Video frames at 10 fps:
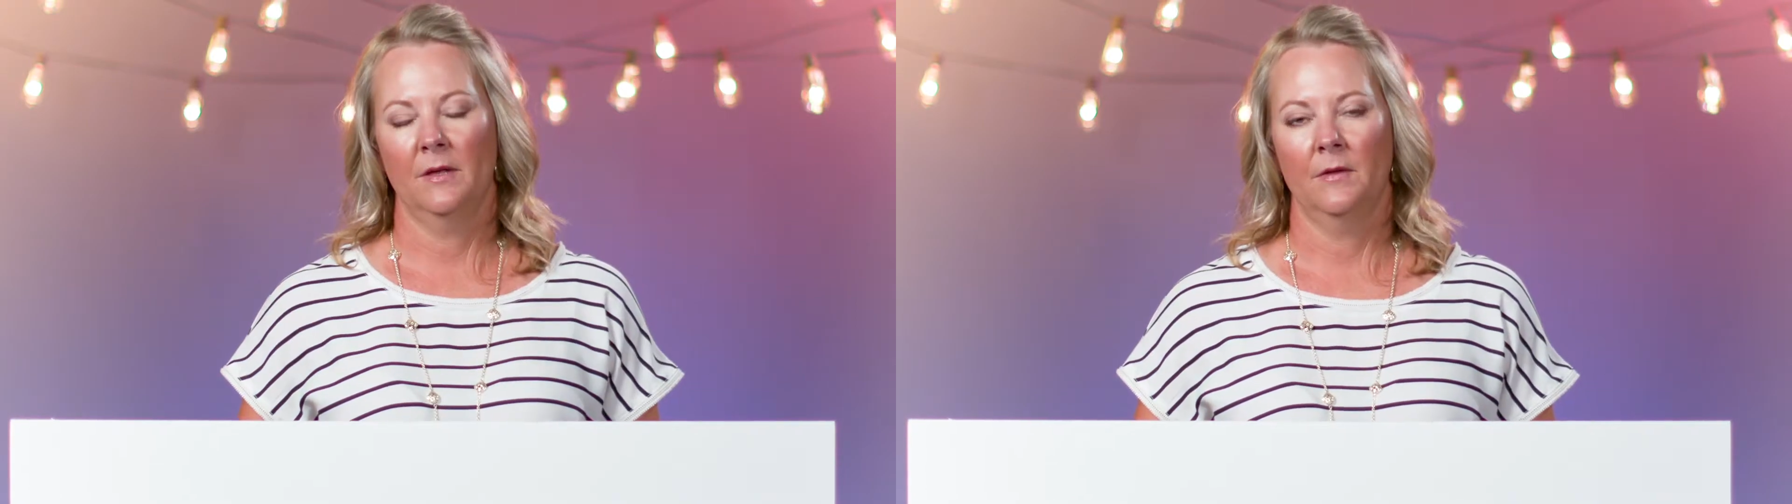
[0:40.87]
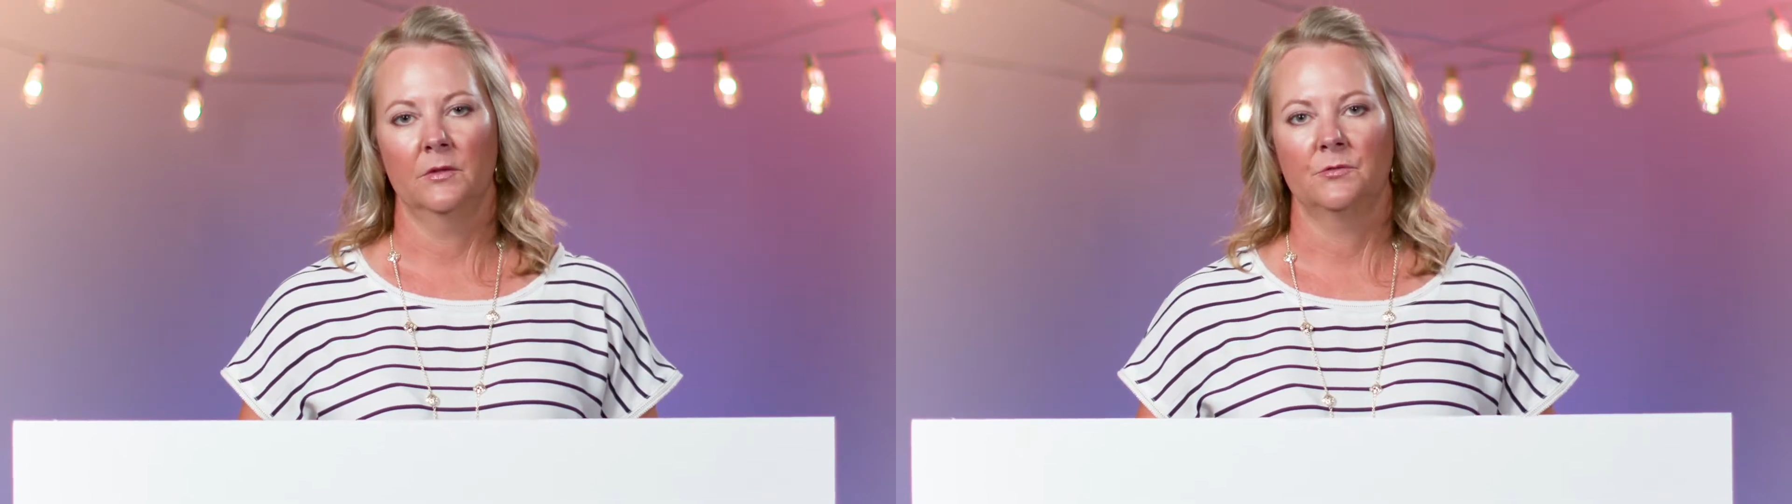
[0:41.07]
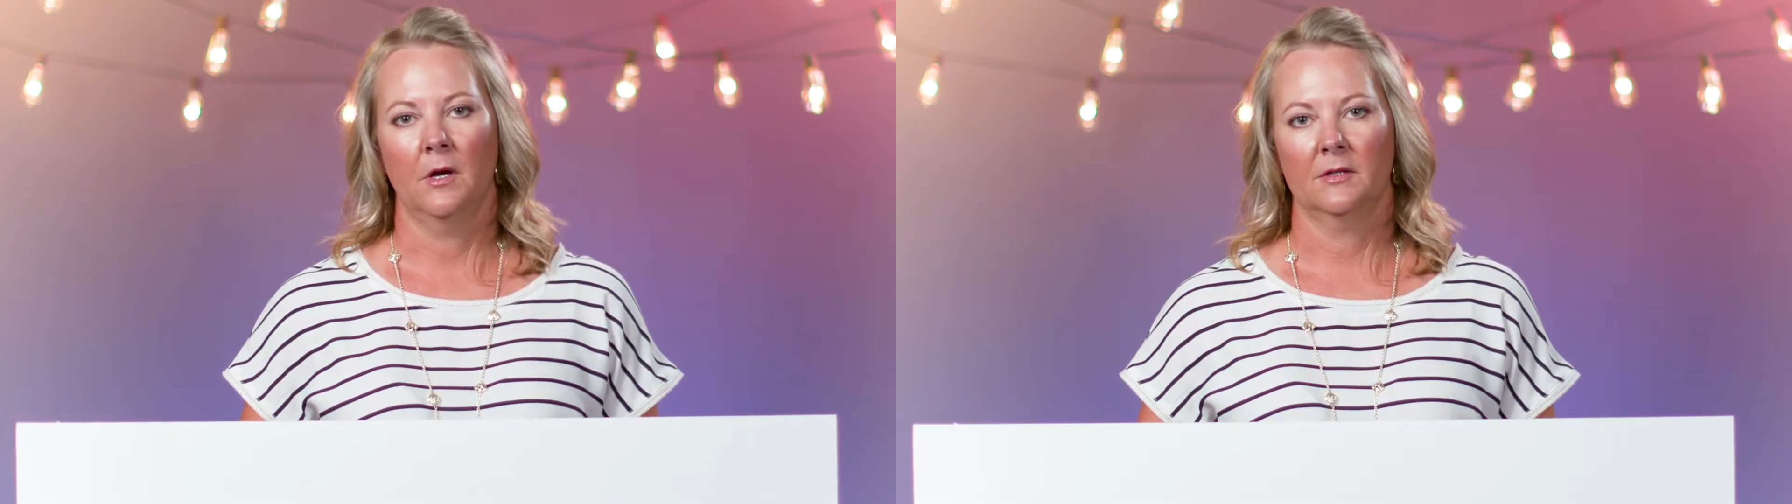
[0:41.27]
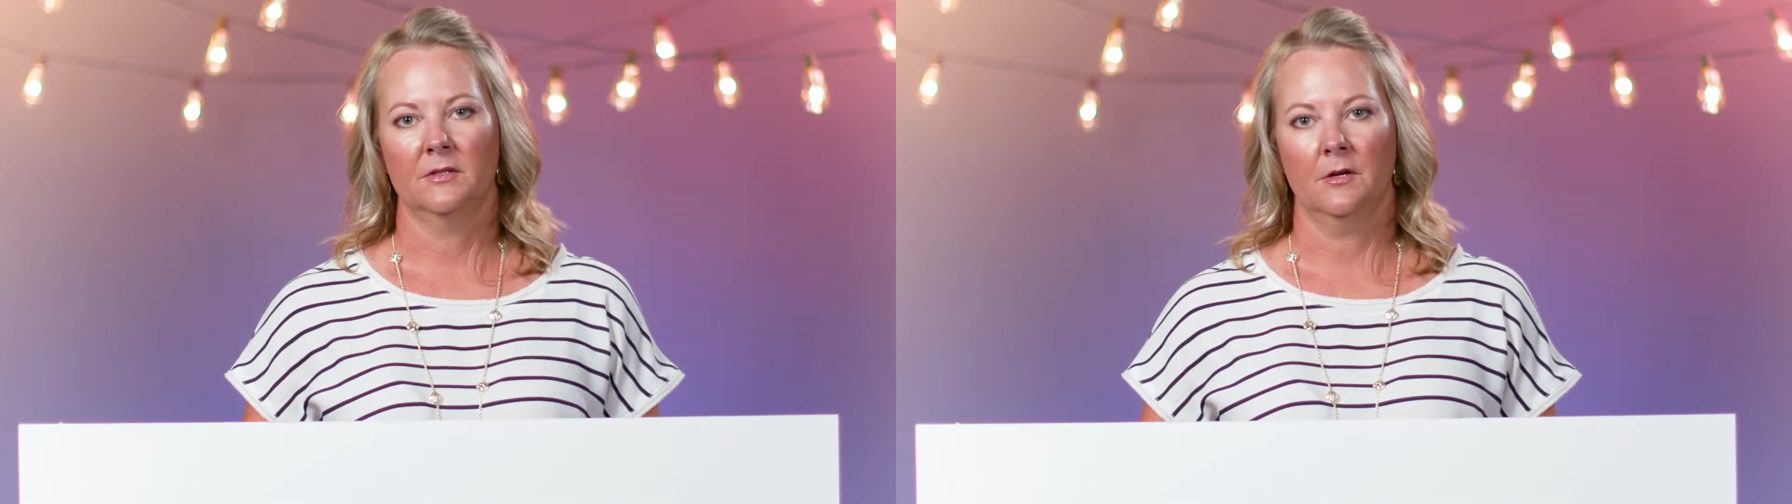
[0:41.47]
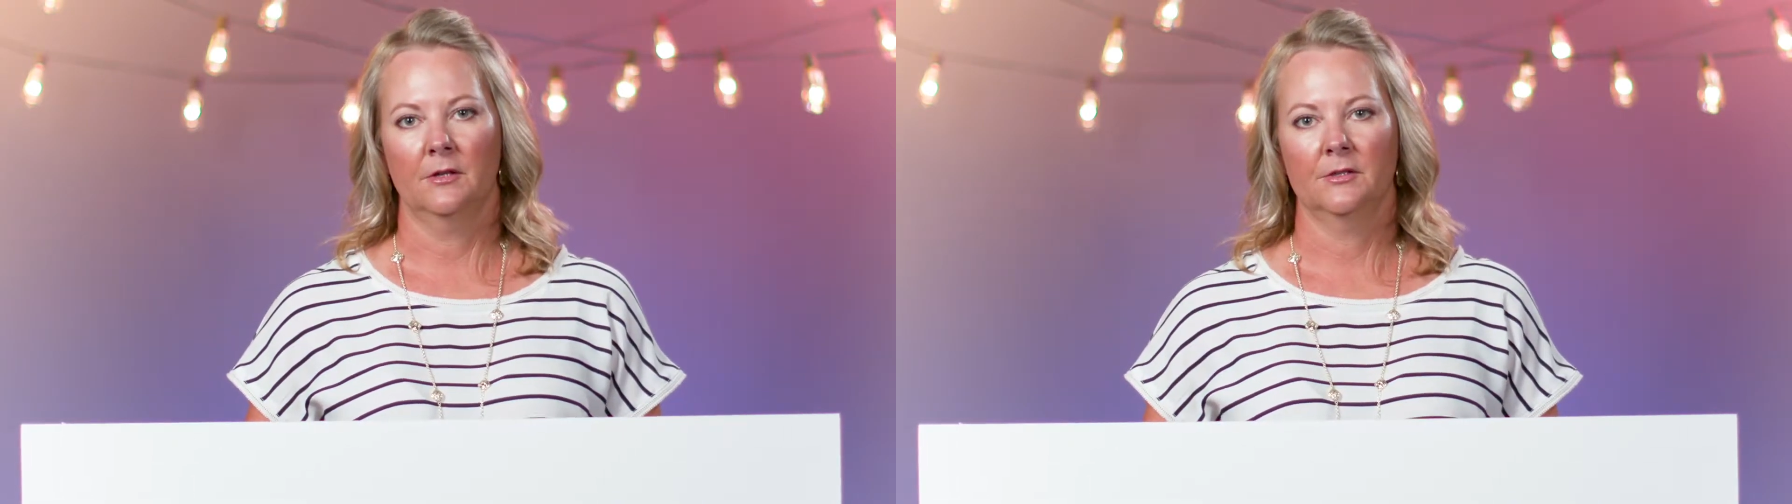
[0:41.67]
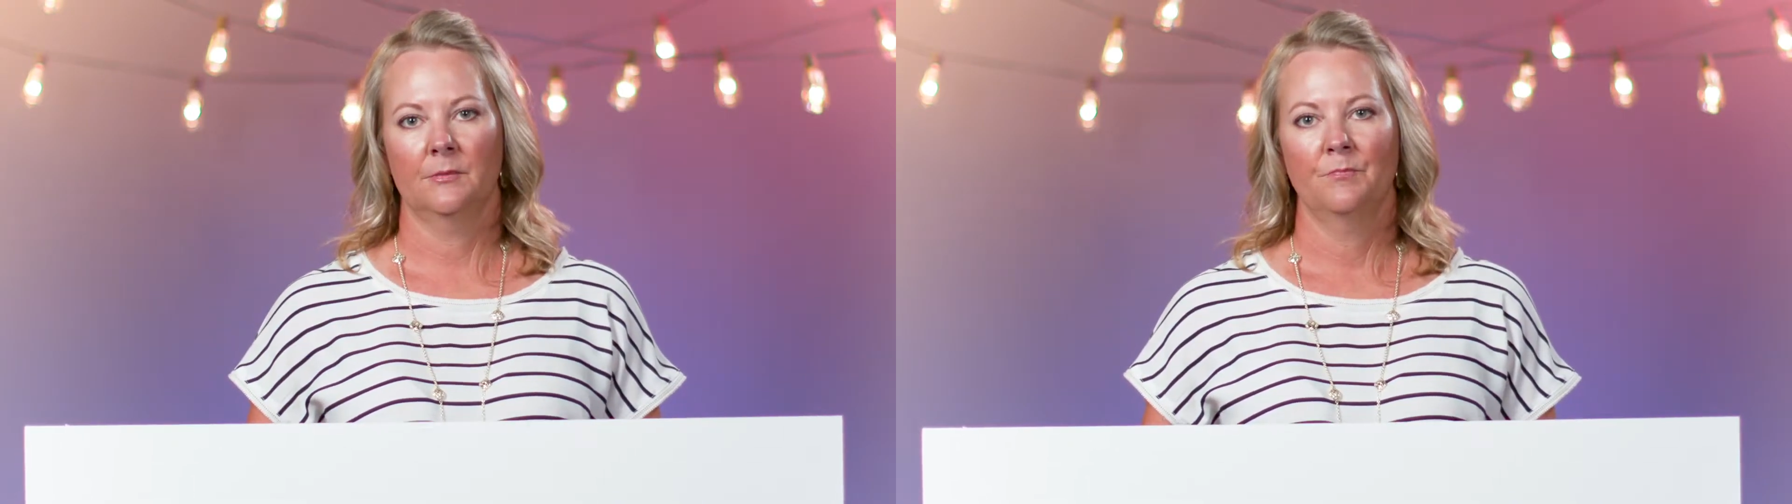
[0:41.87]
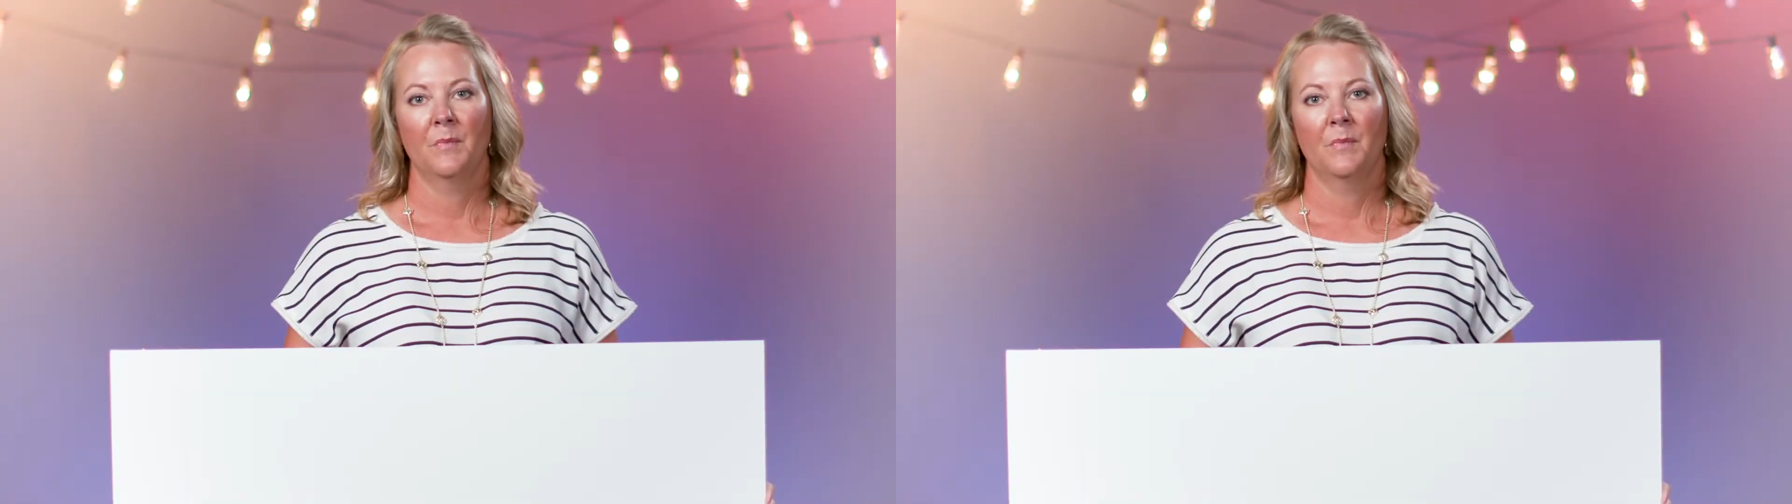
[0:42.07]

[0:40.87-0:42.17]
of those rock stars.